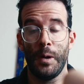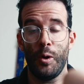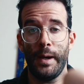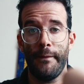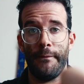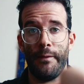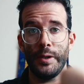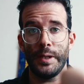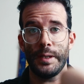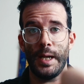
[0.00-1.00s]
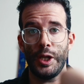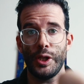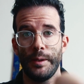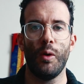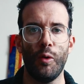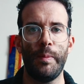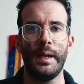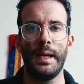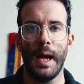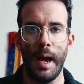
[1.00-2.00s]
Okay, first stage,
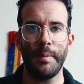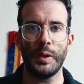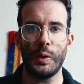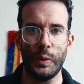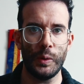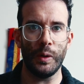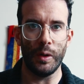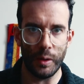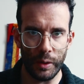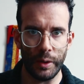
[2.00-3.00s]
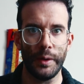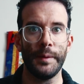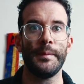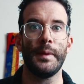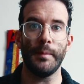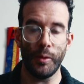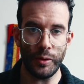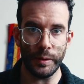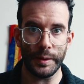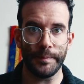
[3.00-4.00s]
opening up to our
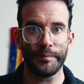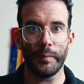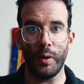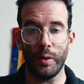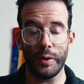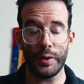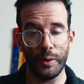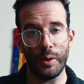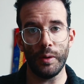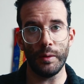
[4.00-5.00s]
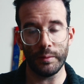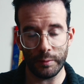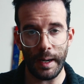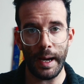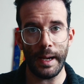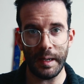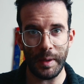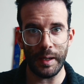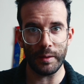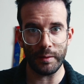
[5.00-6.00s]
emotions, or so-called cry
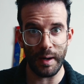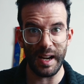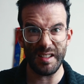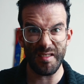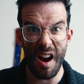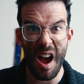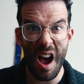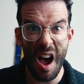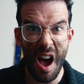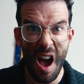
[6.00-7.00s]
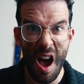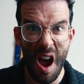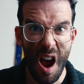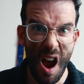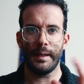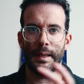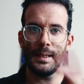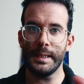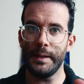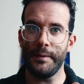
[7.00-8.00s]
animator, cry. At
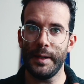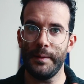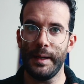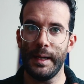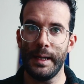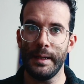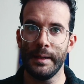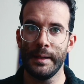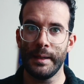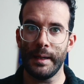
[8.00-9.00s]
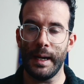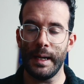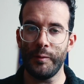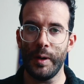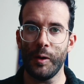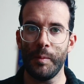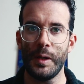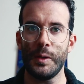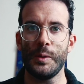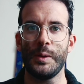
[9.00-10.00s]
least at the very beginning, I
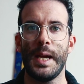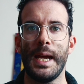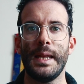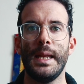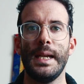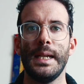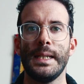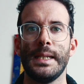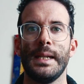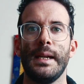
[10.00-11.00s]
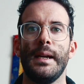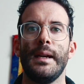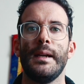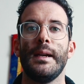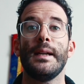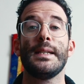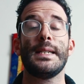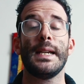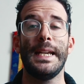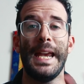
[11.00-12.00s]
recommend you to take this as
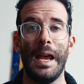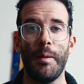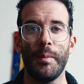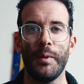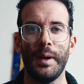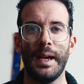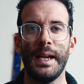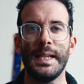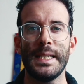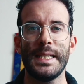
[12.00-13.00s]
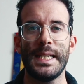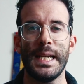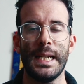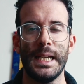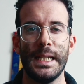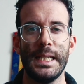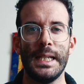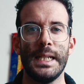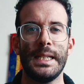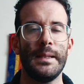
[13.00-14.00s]
a game, okay? Just take it easy,